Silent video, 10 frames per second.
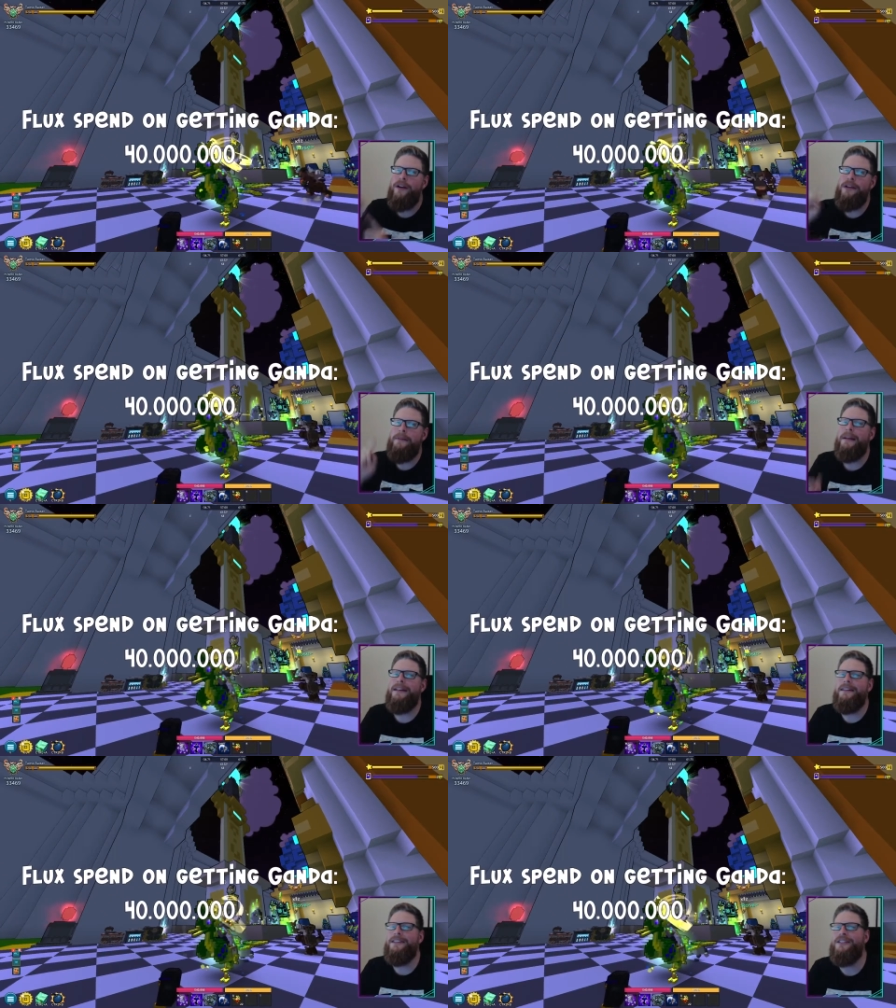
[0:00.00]

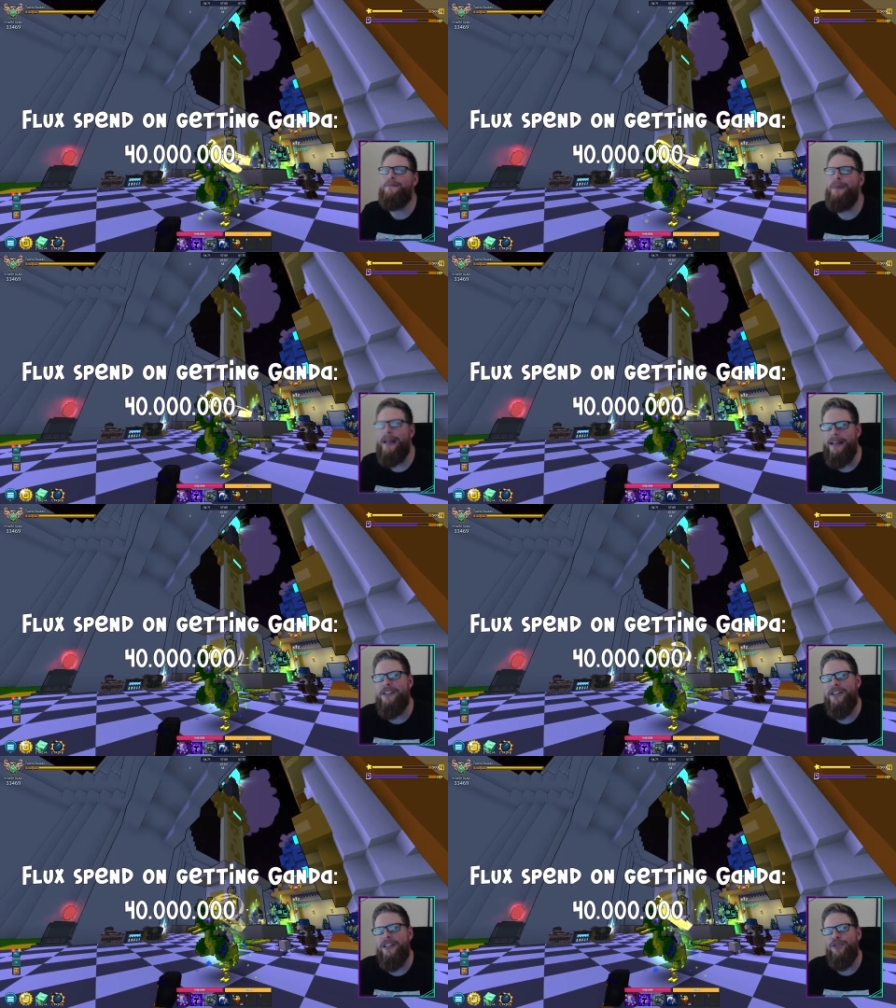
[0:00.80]
million
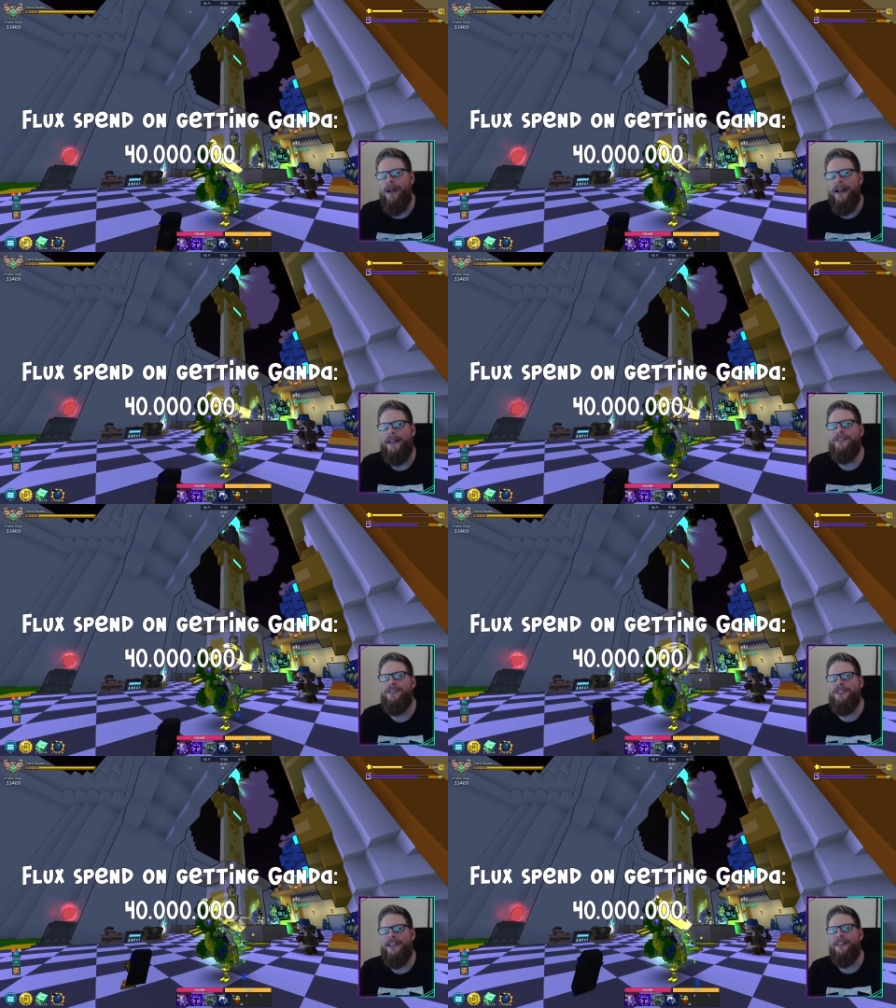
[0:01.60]
spent trying to
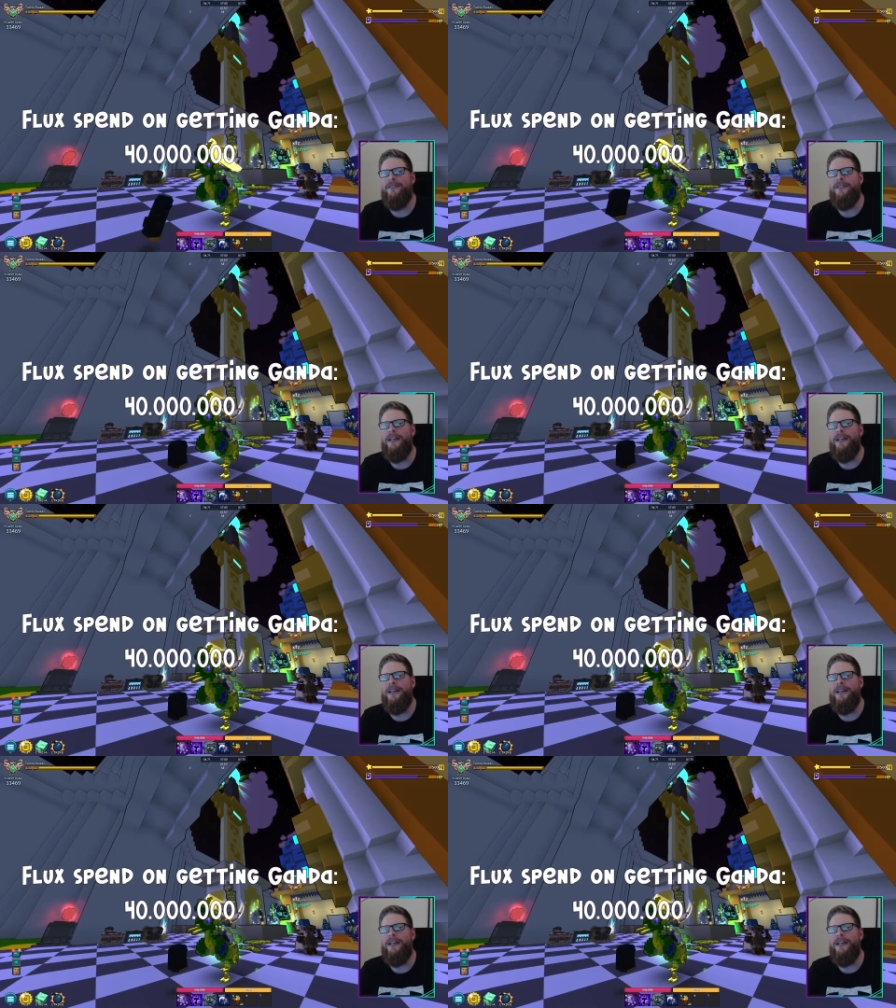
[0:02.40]
sell